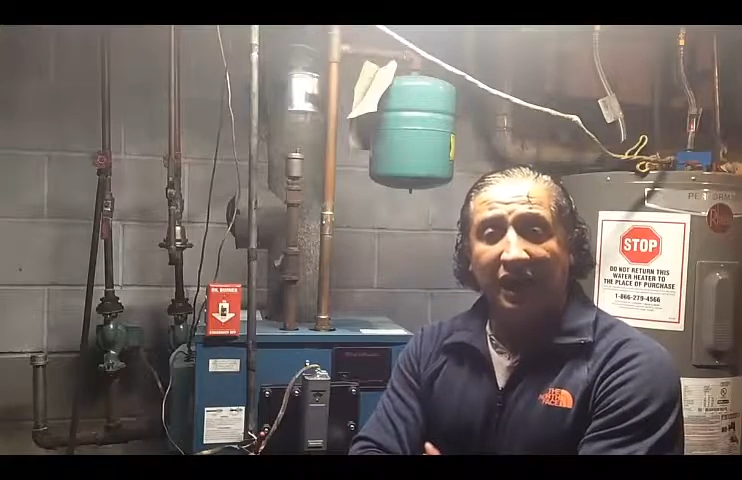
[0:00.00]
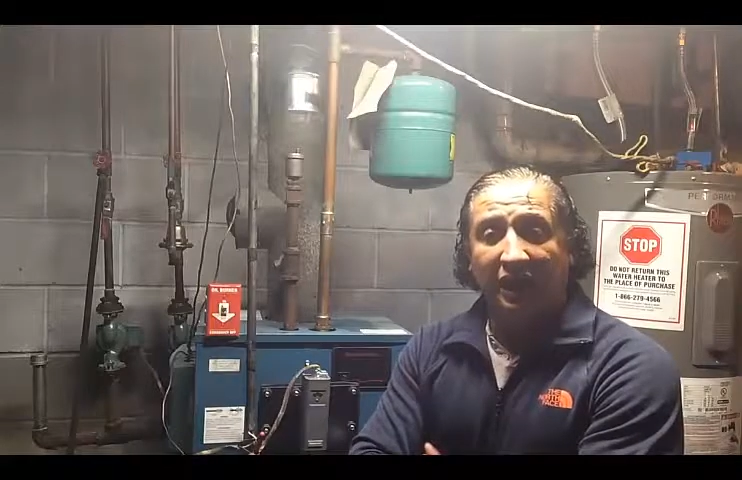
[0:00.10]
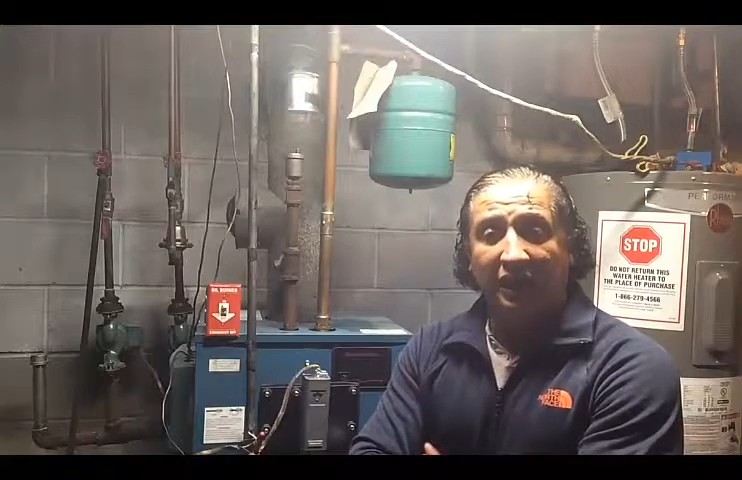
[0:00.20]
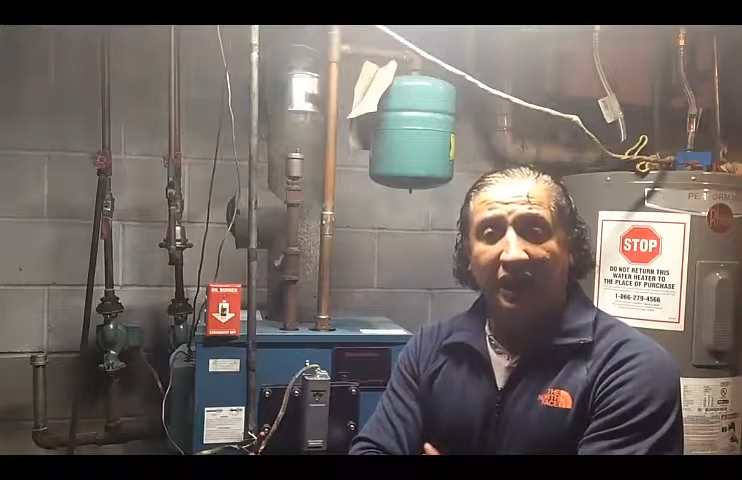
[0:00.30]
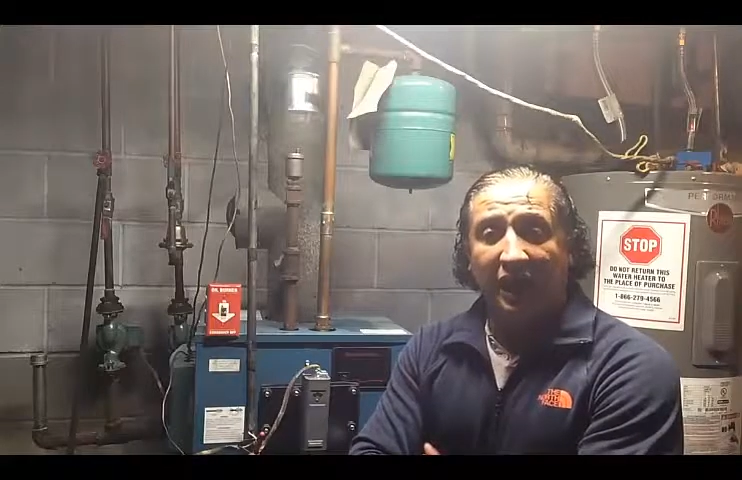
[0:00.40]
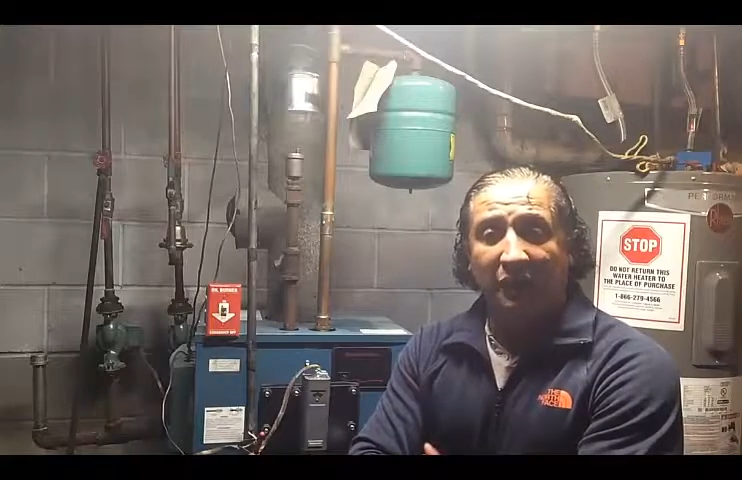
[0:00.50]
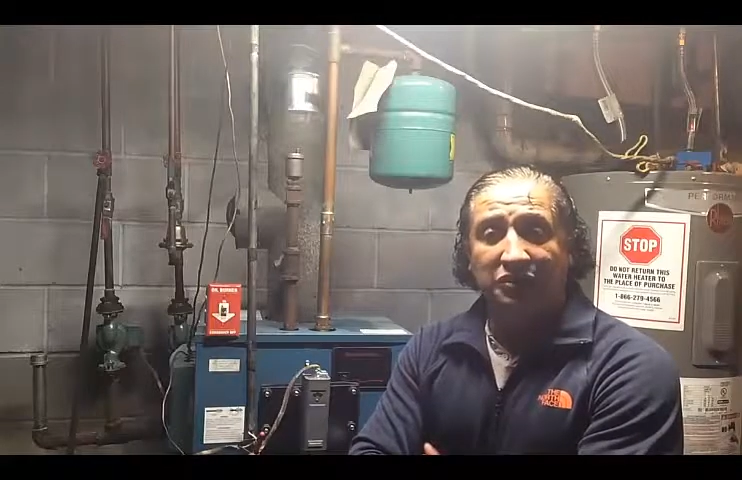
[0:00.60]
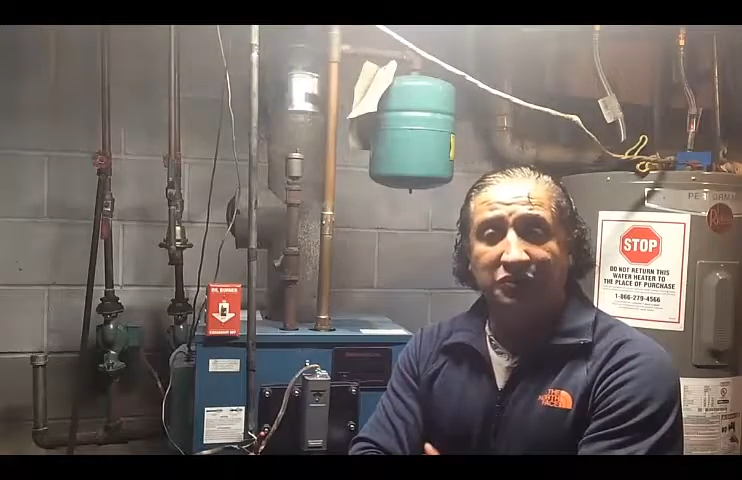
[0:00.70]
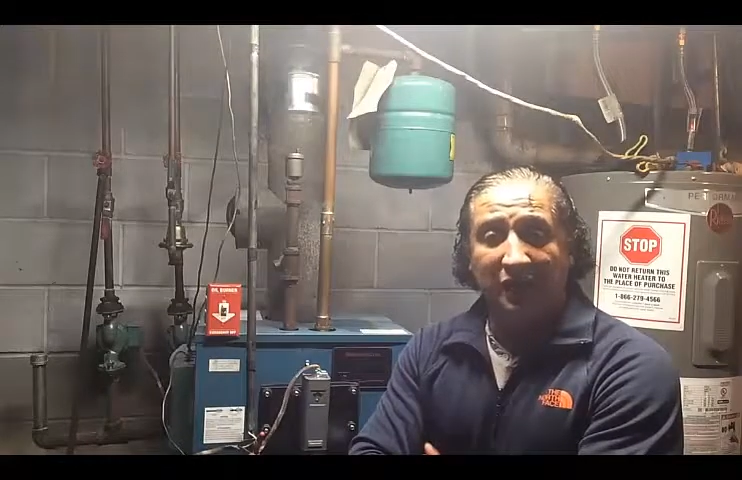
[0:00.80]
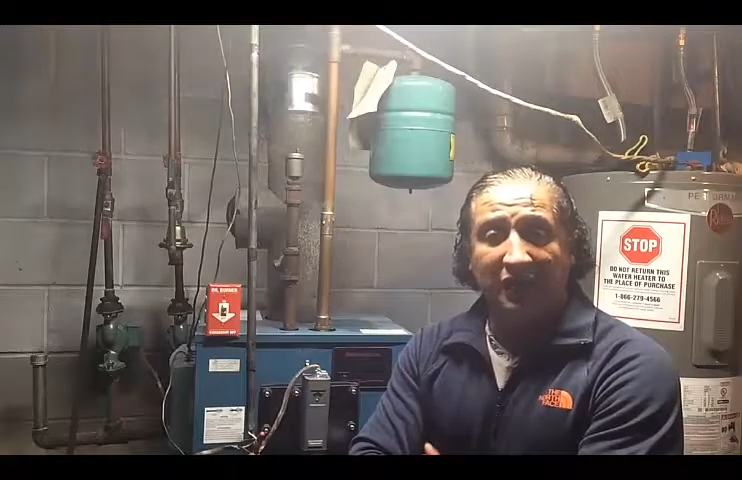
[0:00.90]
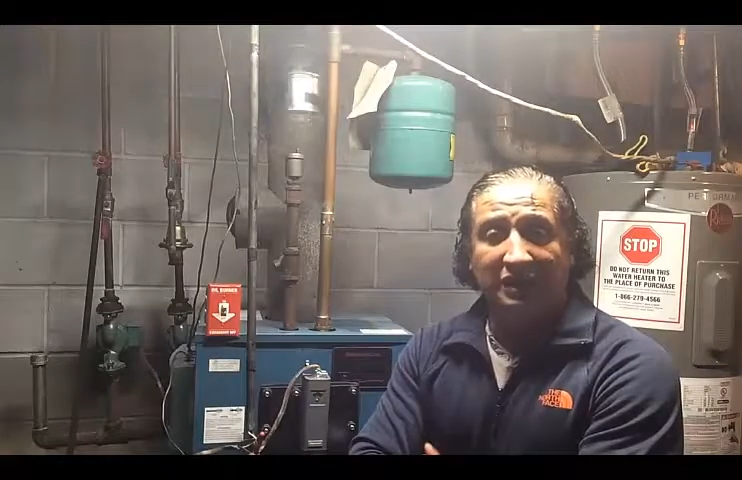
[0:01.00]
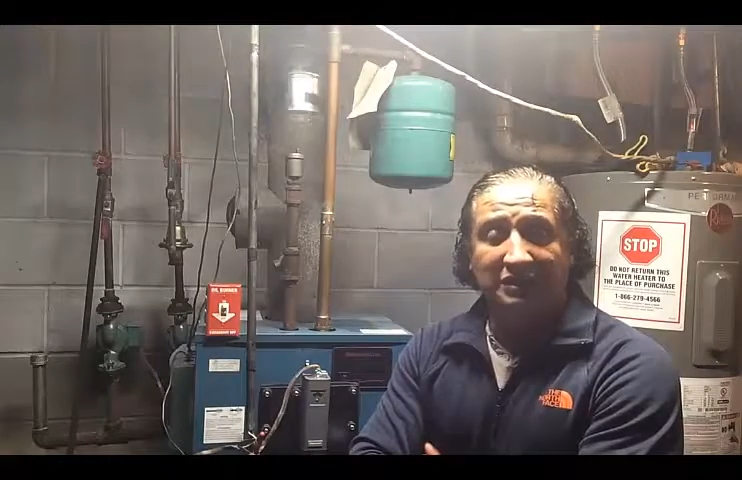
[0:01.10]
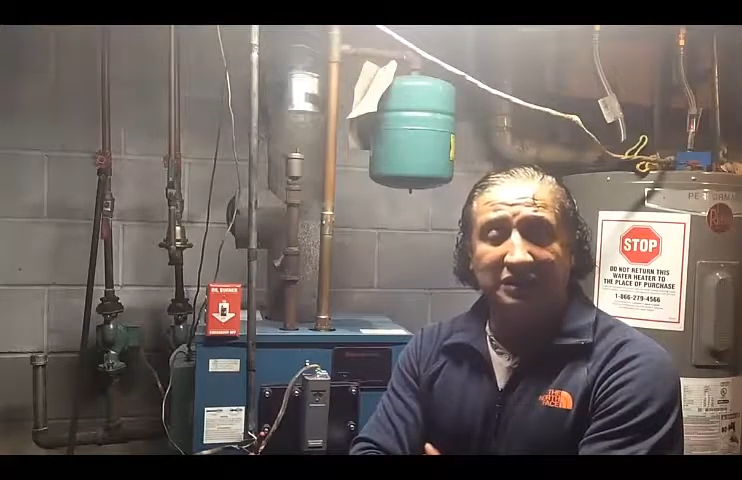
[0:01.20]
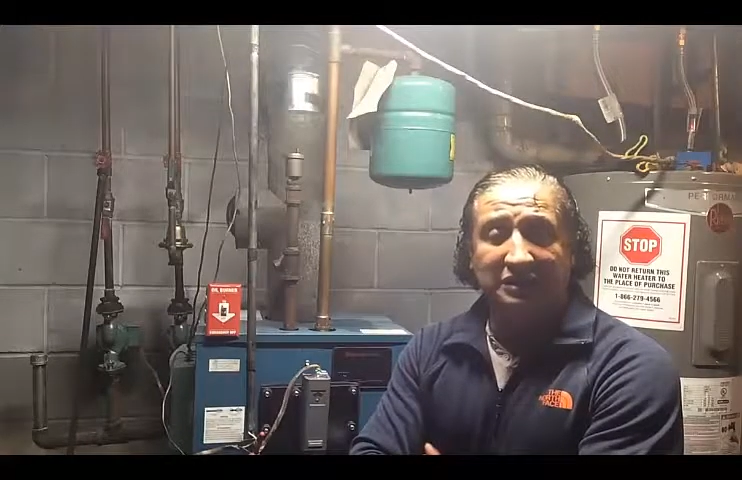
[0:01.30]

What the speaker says: and I was raised,